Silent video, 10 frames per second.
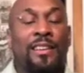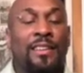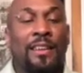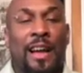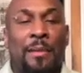
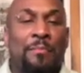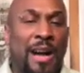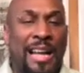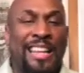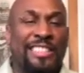
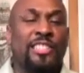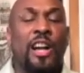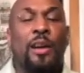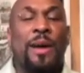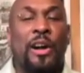I like to
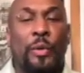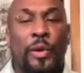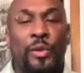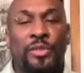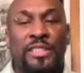talk about
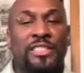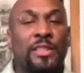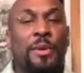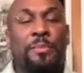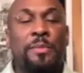growth and see
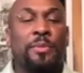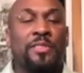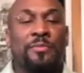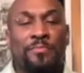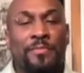where people
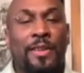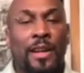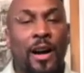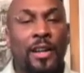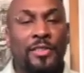have
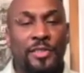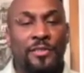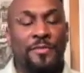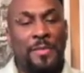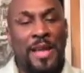gone to
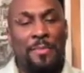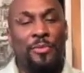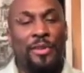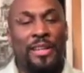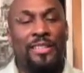from that
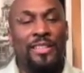point.